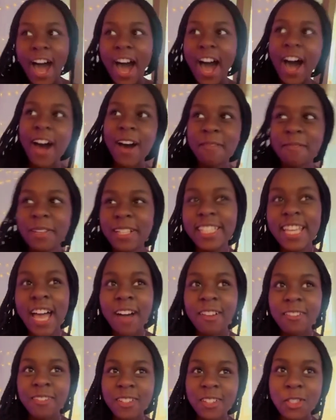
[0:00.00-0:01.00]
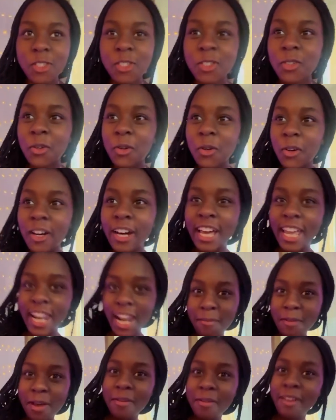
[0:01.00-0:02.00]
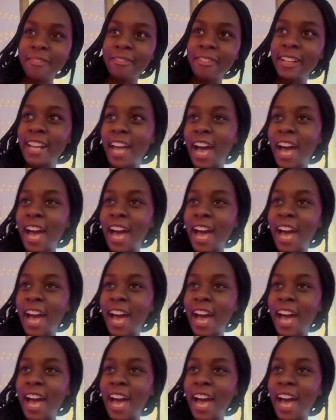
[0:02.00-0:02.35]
Um, it's after school and I'm at my friend